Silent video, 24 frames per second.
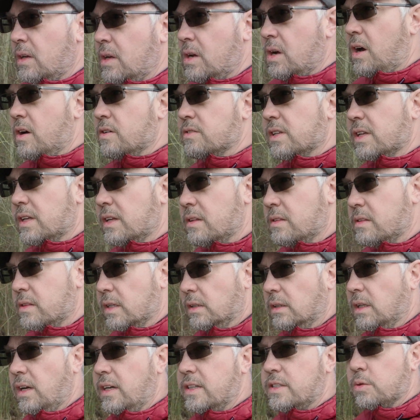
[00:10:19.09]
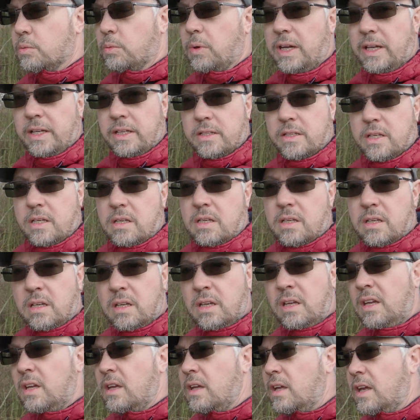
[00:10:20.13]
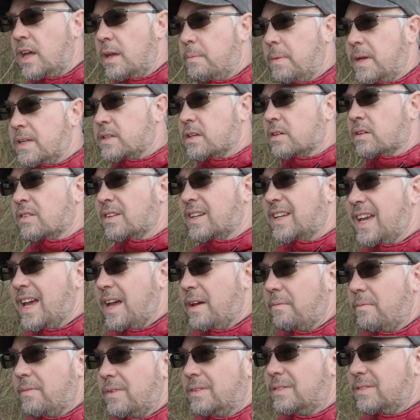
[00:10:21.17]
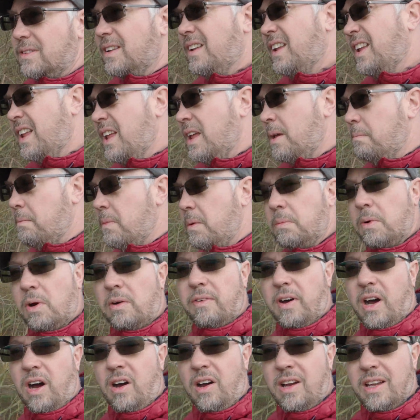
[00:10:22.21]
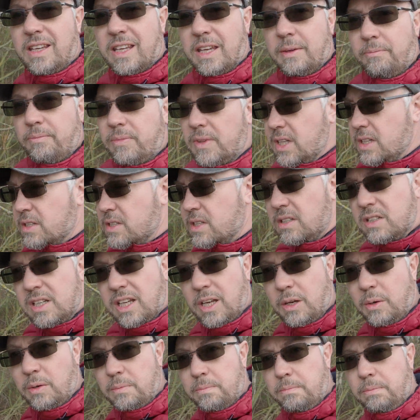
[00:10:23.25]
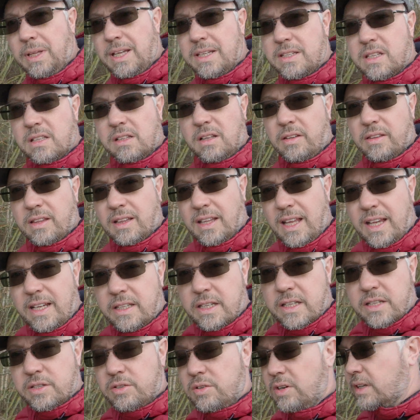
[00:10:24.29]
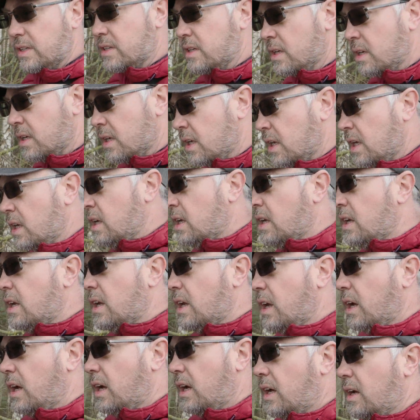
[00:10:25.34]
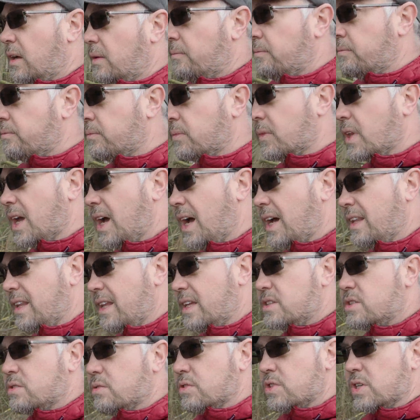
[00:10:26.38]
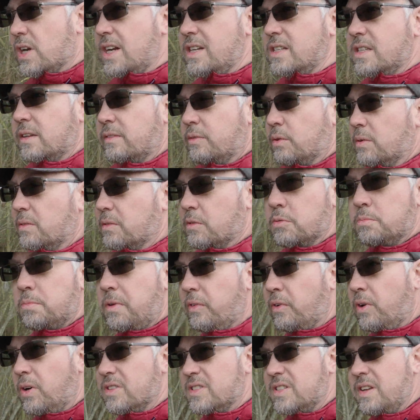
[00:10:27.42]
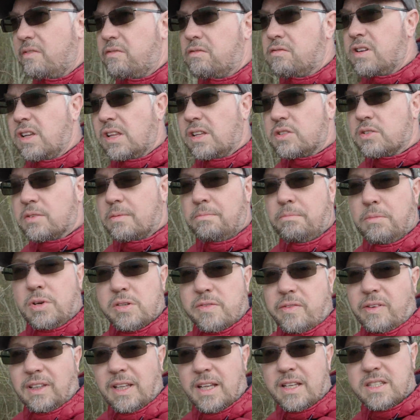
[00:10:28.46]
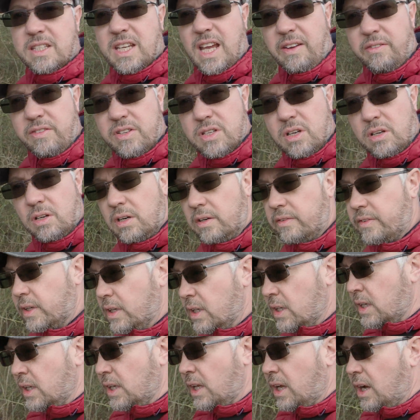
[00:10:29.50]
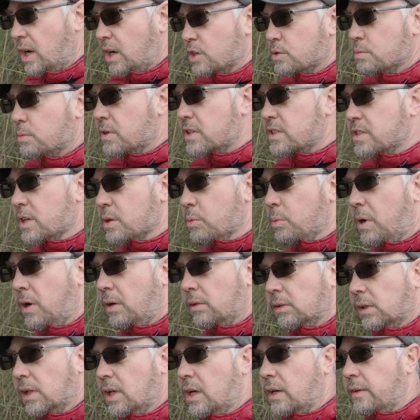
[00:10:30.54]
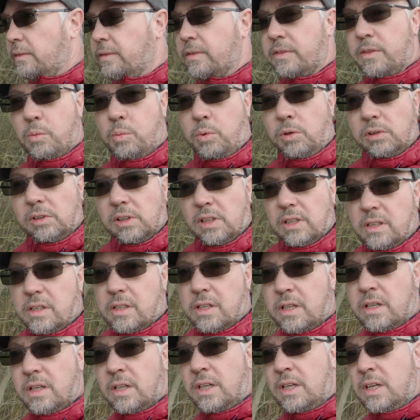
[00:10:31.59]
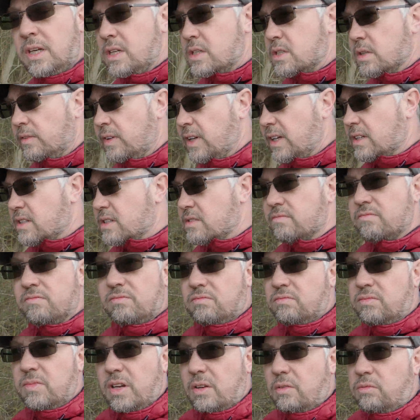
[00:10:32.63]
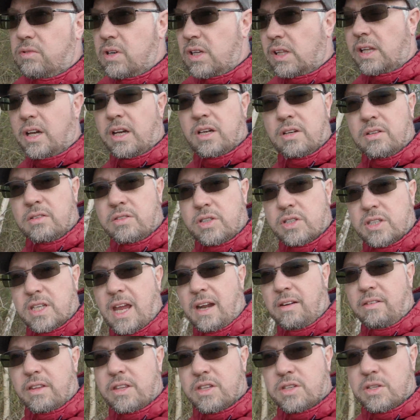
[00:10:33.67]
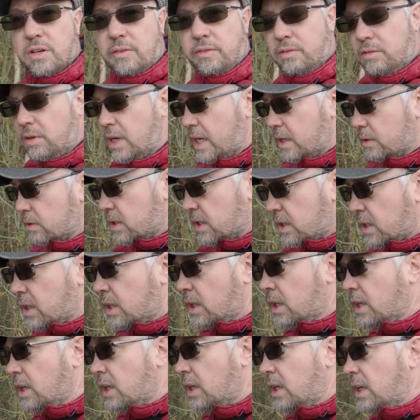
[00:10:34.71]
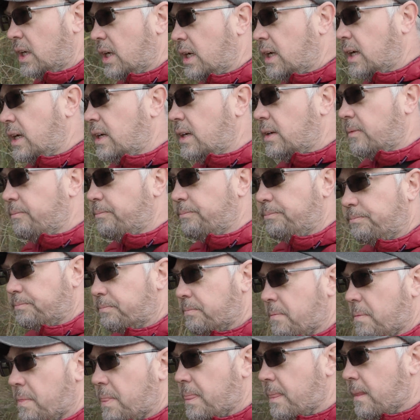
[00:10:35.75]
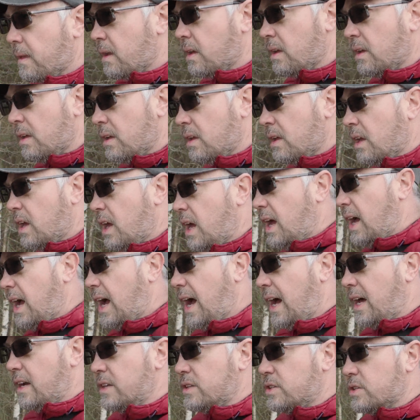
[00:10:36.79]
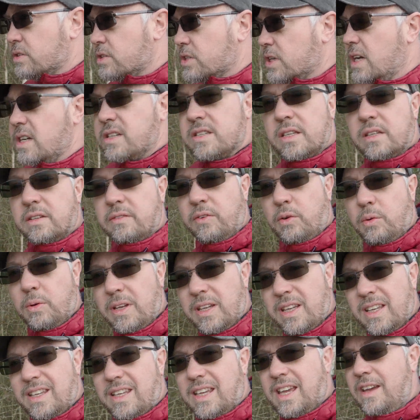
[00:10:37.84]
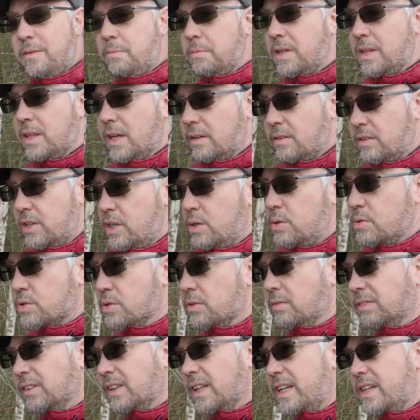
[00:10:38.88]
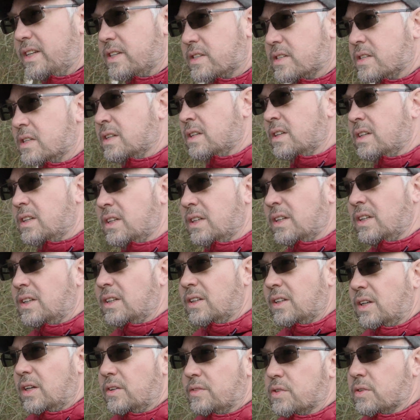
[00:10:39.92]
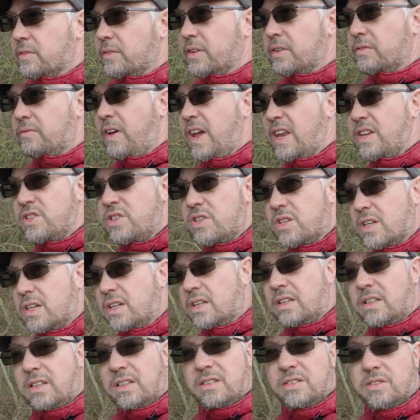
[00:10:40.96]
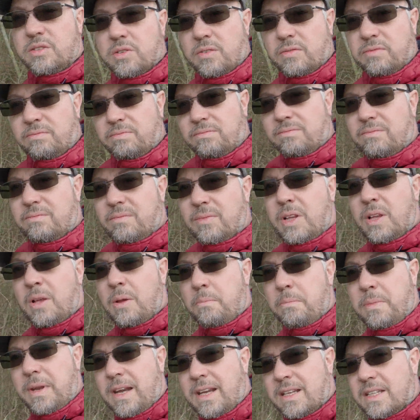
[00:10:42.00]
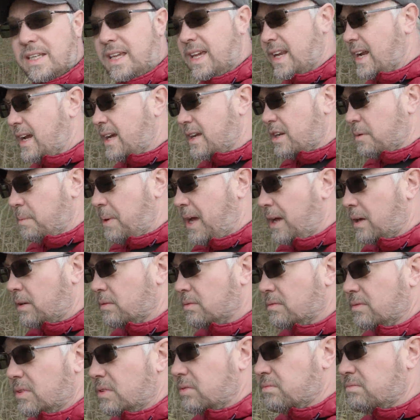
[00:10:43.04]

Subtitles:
obviously, the lighter weight. It meant I can get bit more of a hiking, and I started going places like the Lake District, and that sort of changed things for me. Before I was never really sort of much of a landscape photographer. I was more into the wildlife, the woodland, so that, cause, yeah, really I couldn't just carry the stuff around, and it just changed things for me. It gave me that new sort of lease of sort of adventure and sort of been able to get out and about, and